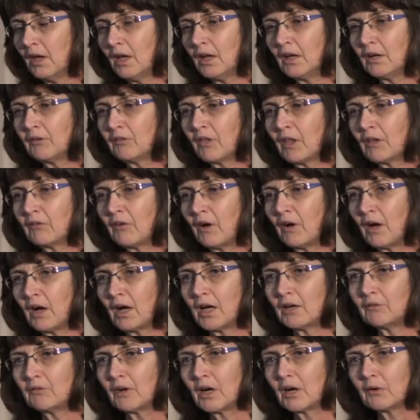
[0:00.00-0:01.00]
and if they have
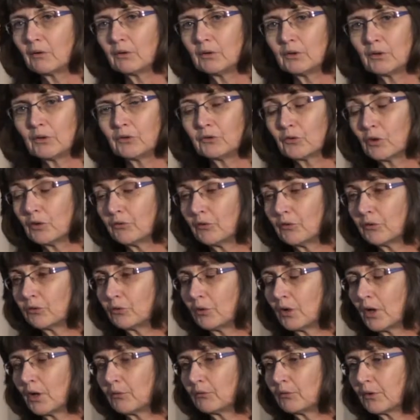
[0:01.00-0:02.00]
high viral loads over
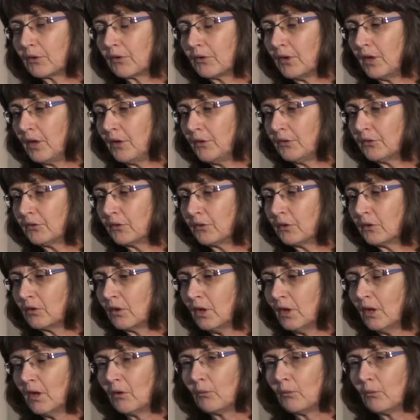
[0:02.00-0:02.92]
200,000,